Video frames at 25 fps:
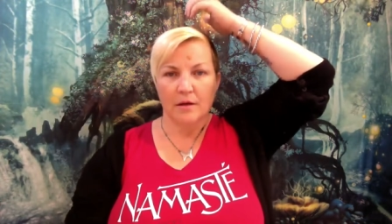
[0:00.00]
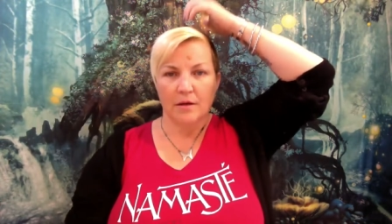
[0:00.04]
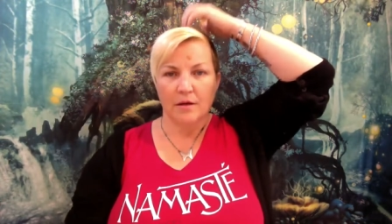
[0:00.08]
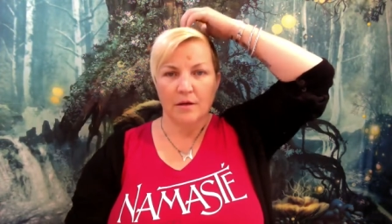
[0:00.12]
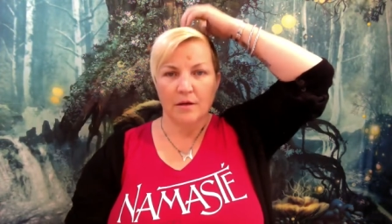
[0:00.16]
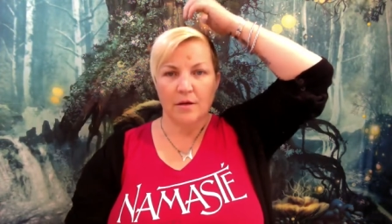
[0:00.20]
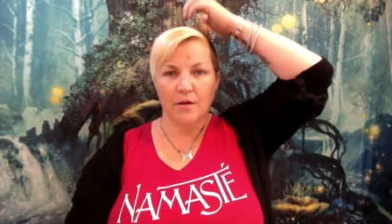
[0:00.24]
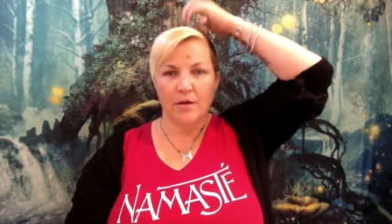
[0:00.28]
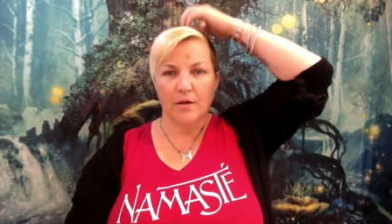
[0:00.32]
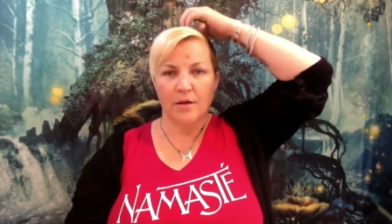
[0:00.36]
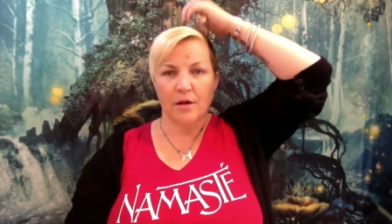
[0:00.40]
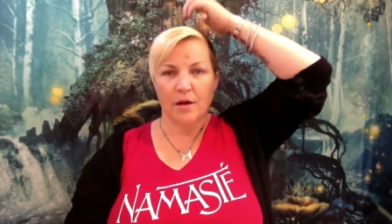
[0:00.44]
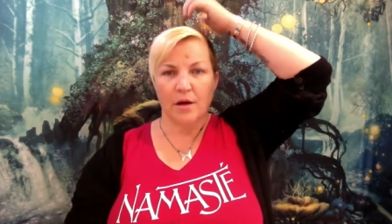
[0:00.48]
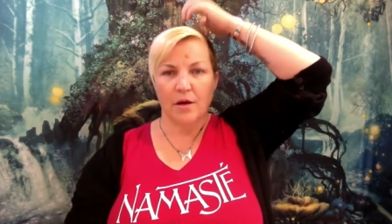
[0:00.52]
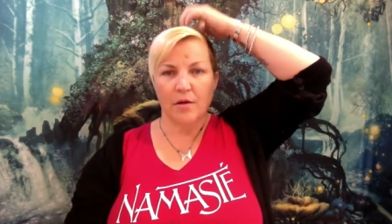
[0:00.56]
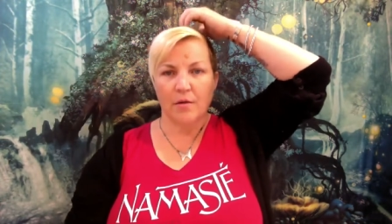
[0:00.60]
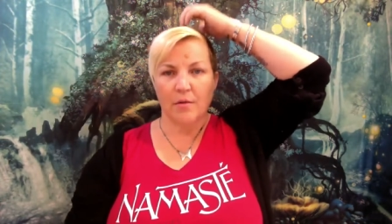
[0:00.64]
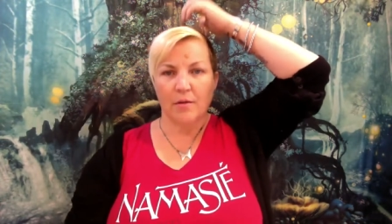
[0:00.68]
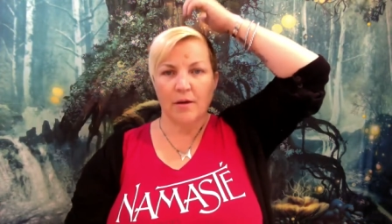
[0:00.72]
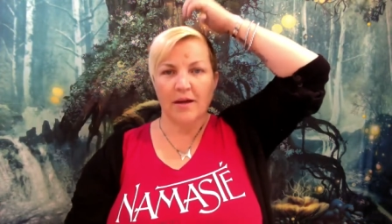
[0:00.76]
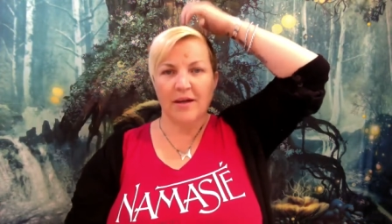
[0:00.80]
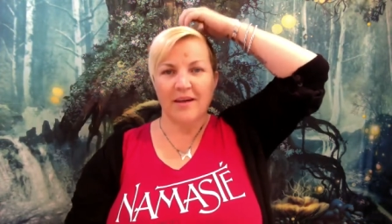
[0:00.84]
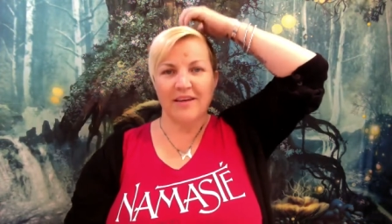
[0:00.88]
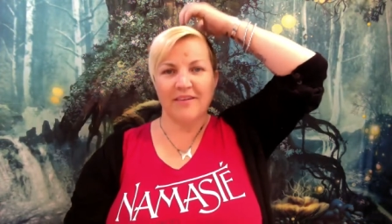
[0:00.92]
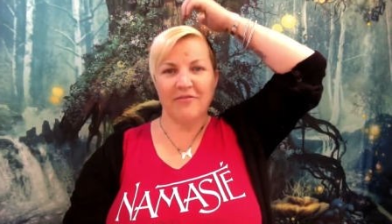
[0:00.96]

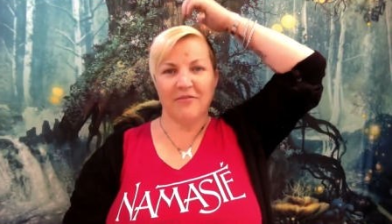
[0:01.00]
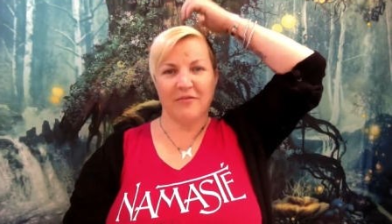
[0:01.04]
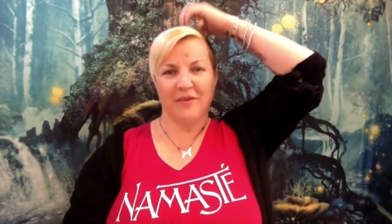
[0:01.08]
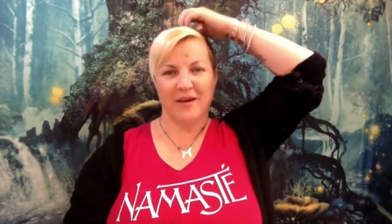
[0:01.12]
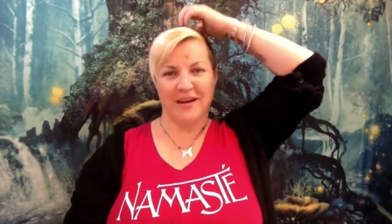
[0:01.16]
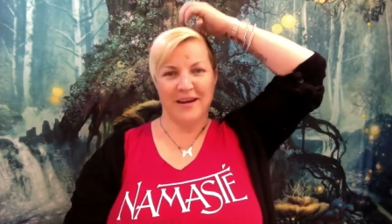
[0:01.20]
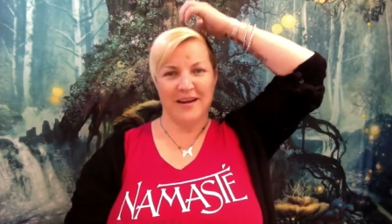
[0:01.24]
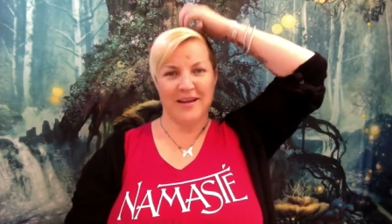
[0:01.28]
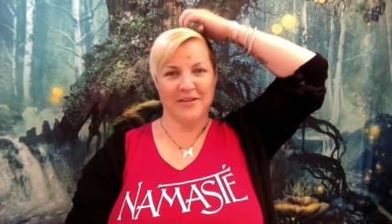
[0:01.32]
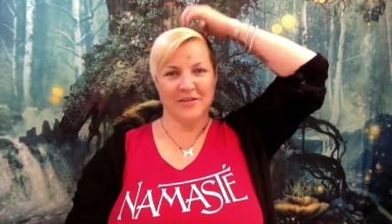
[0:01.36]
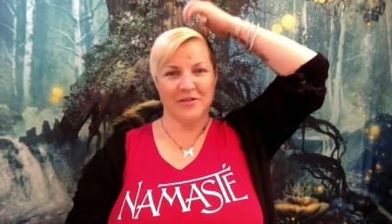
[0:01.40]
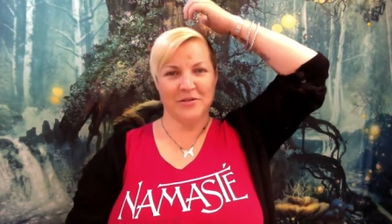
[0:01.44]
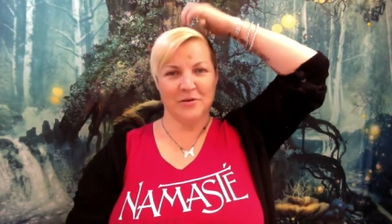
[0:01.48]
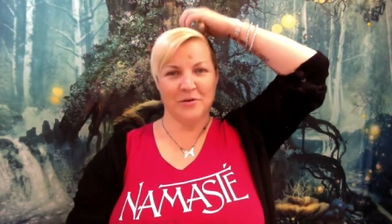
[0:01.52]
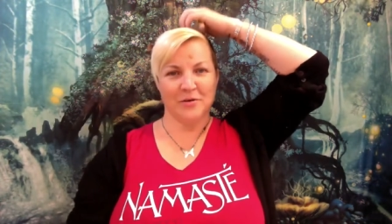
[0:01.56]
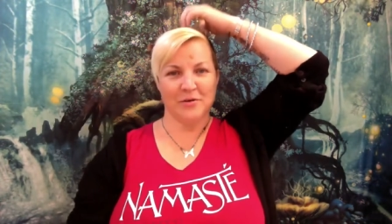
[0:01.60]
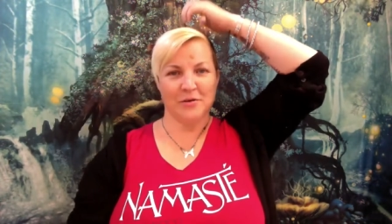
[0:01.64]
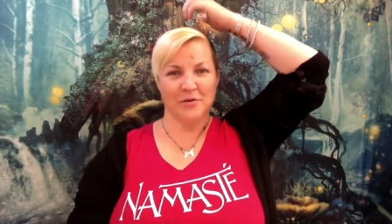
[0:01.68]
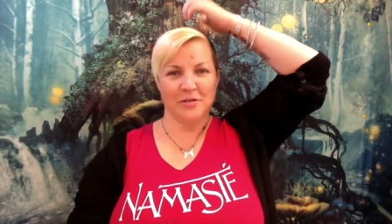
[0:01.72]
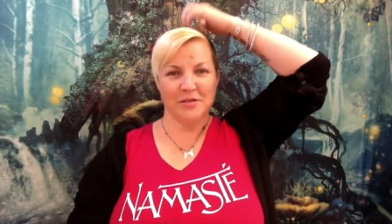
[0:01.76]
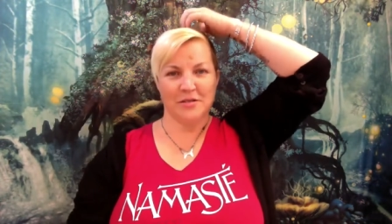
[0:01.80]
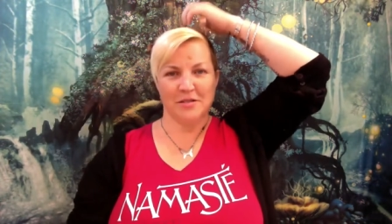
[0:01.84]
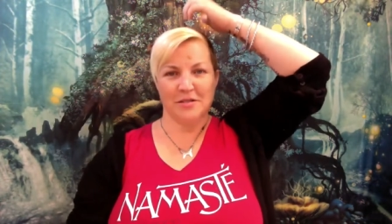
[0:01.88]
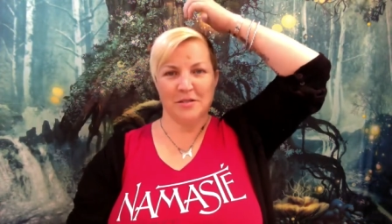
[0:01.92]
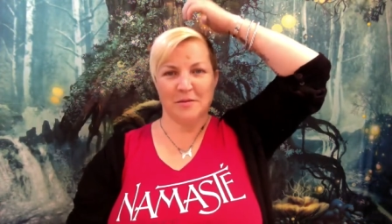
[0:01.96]
Knowing financial
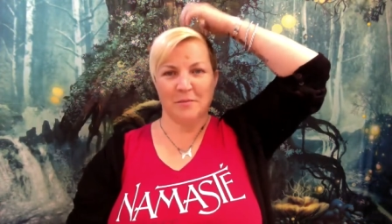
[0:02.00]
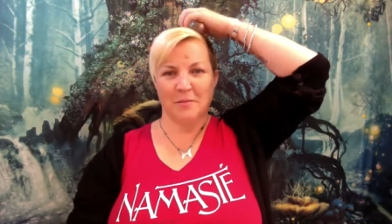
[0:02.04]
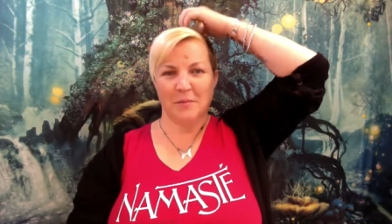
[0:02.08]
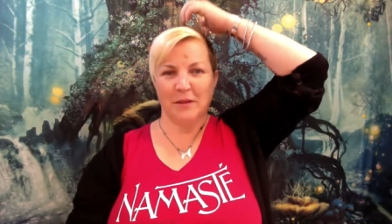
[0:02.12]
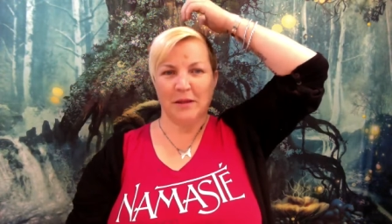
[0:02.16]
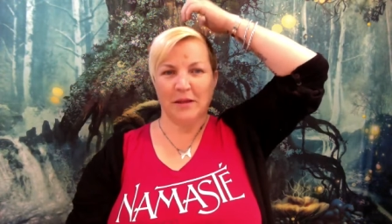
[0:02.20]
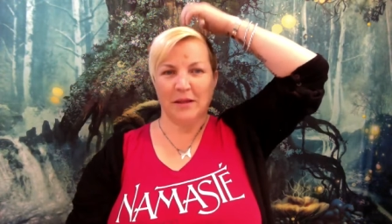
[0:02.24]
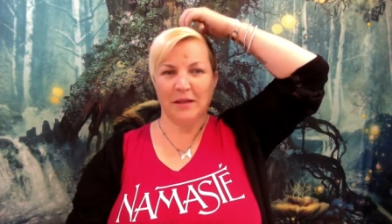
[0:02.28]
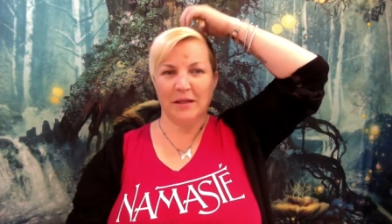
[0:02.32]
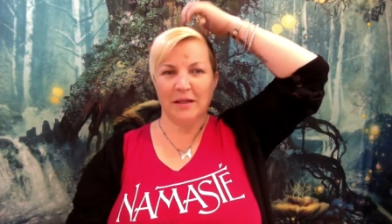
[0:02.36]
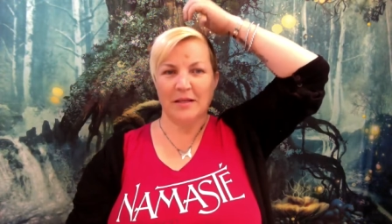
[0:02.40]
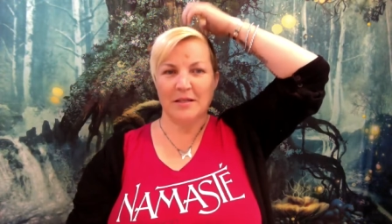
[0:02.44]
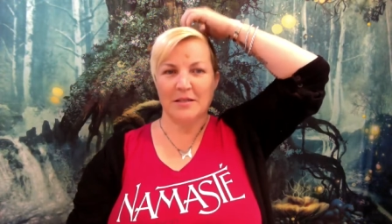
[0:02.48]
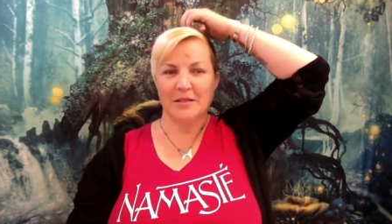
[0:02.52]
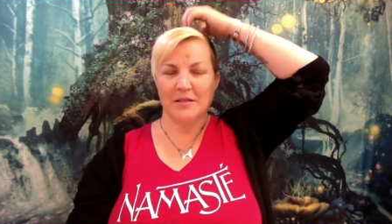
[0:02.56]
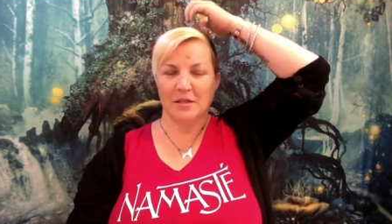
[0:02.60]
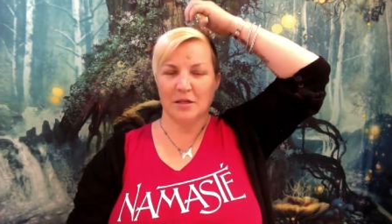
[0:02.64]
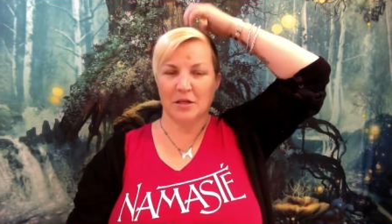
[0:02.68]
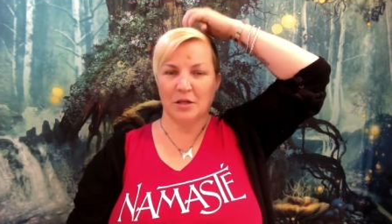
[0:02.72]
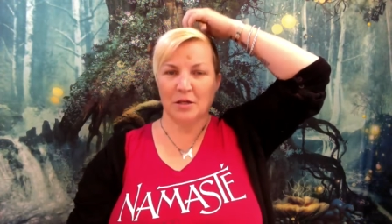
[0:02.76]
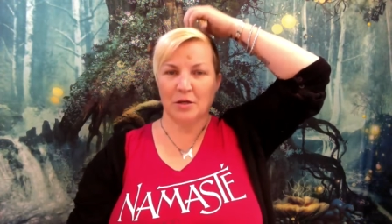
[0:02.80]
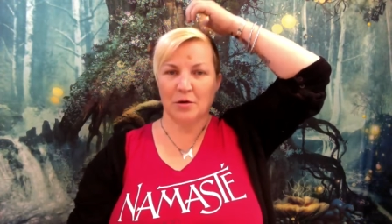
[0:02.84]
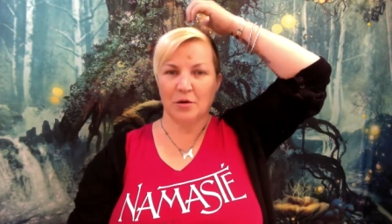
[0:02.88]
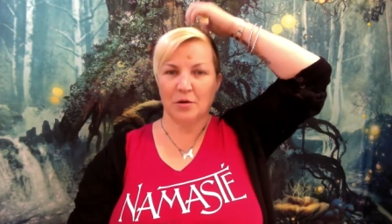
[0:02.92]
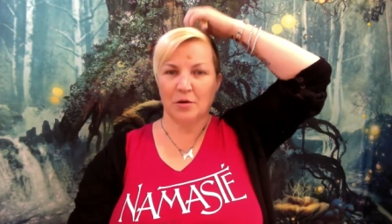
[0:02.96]
stability,
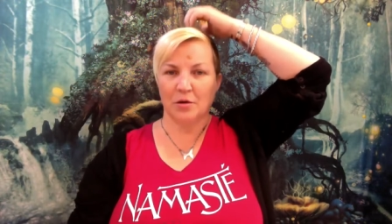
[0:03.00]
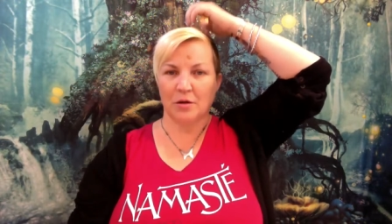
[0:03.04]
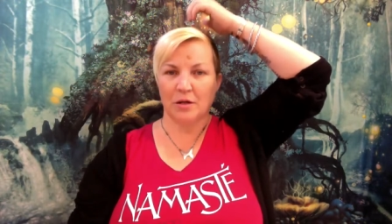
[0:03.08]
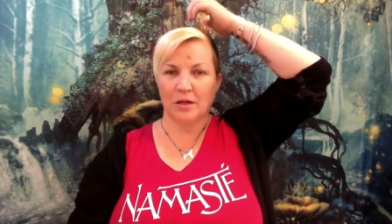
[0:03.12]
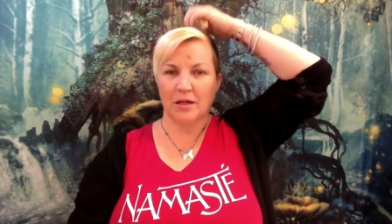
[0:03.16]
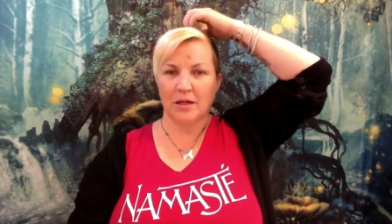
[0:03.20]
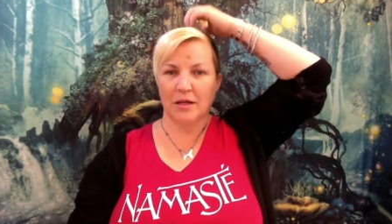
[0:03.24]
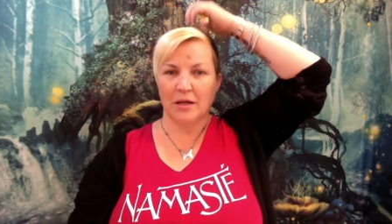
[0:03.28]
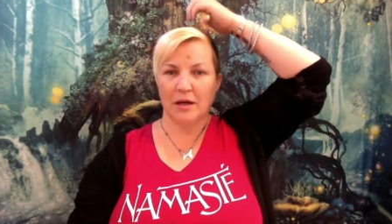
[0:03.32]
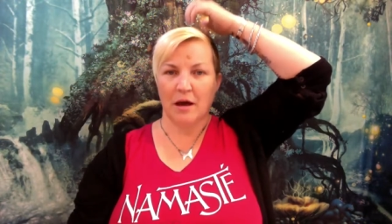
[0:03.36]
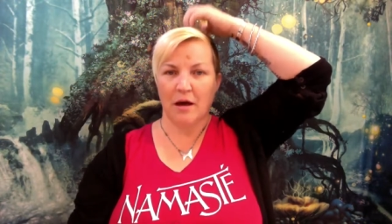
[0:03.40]
security,